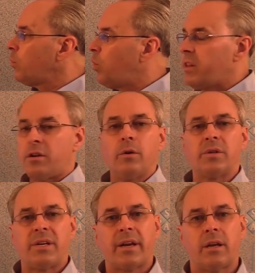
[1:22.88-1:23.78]
with your
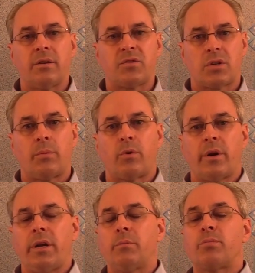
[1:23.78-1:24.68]
executive
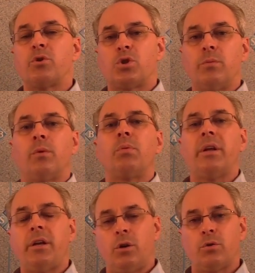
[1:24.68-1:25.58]
summary,
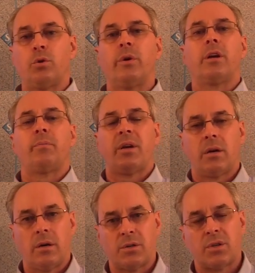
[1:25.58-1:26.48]
presumably you're doing it
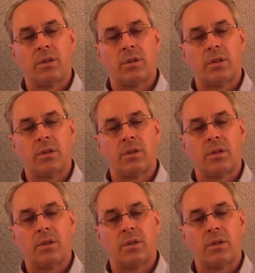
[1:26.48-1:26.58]
because